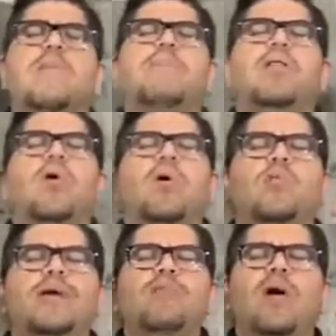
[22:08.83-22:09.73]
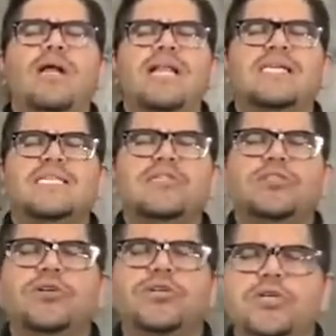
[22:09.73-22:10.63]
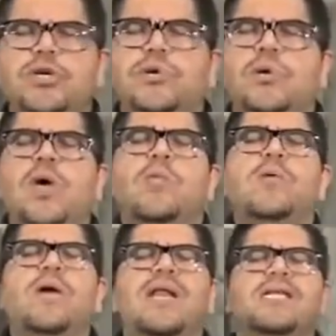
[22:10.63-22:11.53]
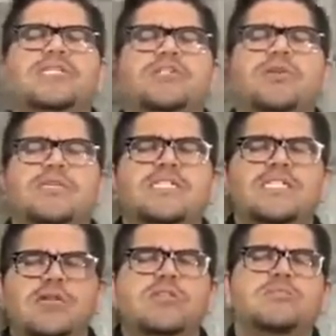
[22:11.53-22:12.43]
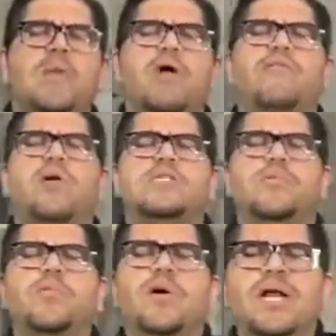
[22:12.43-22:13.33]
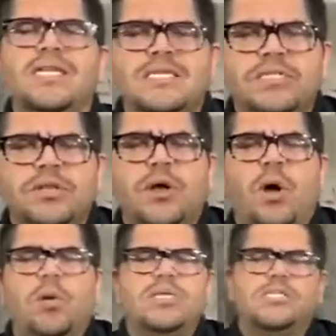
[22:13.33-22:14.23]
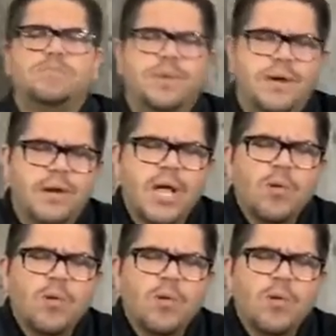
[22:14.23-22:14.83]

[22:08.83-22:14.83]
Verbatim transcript: But Lord, we want to listen to you. We want to listen to the still small voice. We want to listen to the Holy Spirit.